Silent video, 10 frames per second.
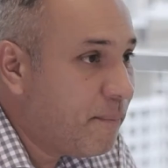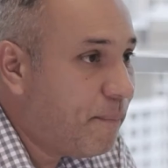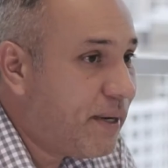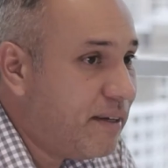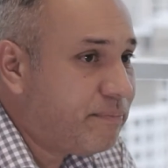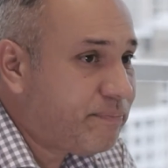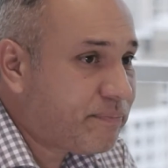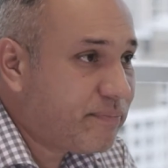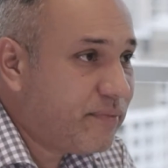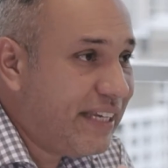But
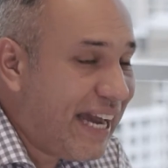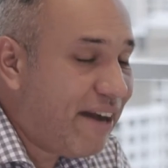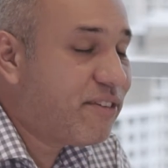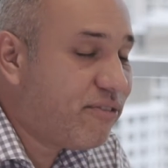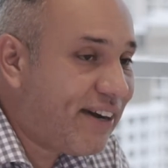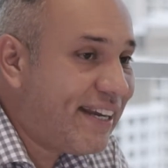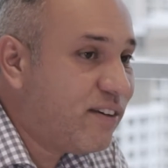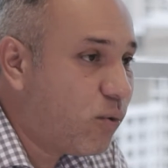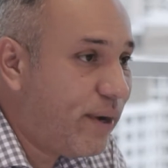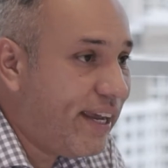you have to find
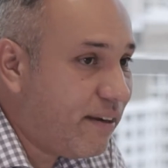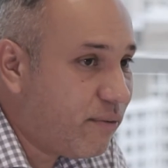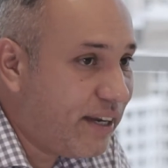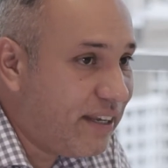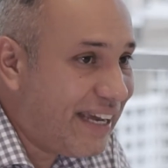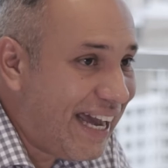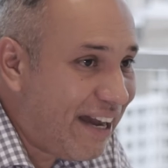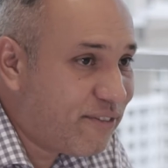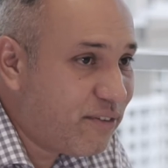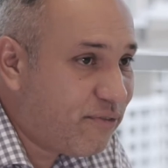a way, right? You
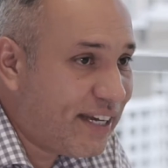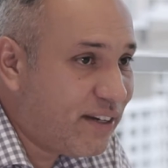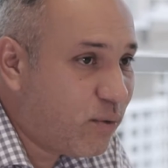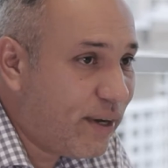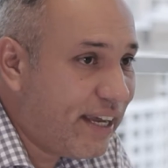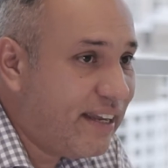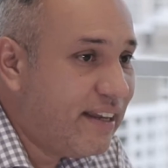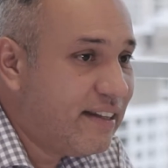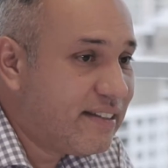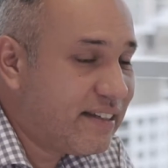have to find a way
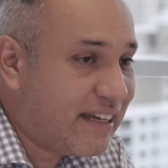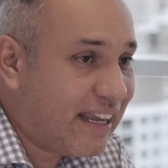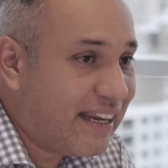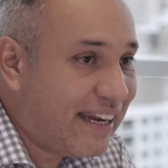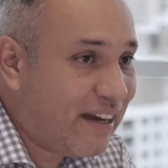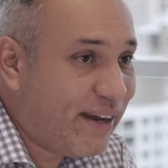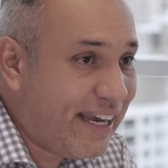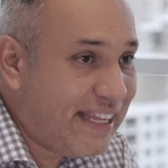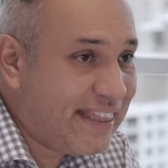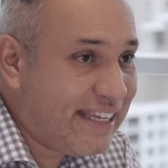to not allow
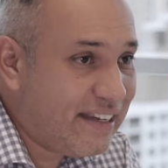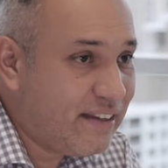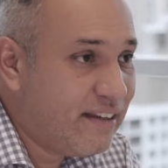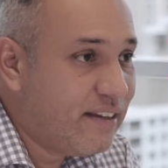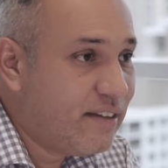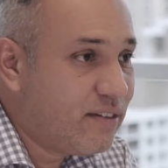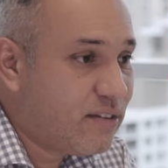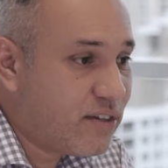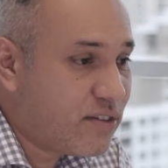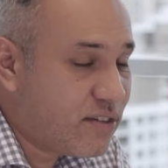anything
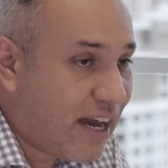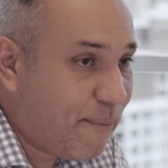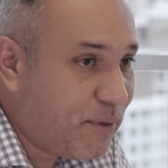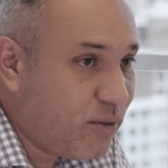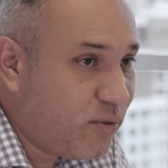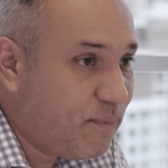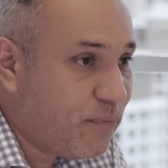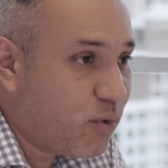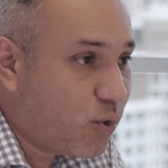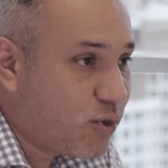to stop you
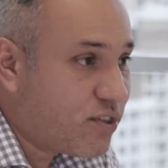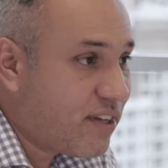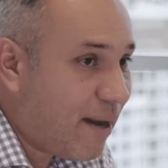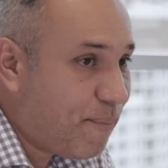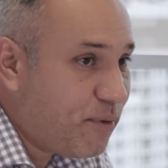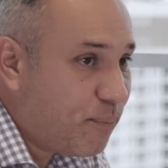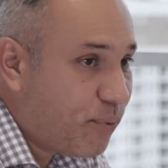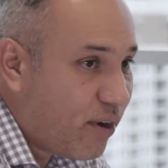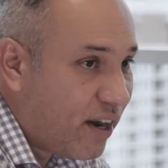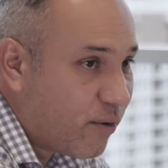or stop your
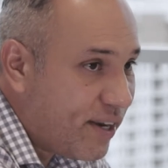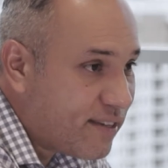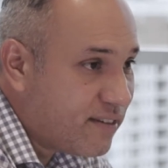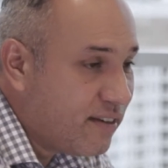progress.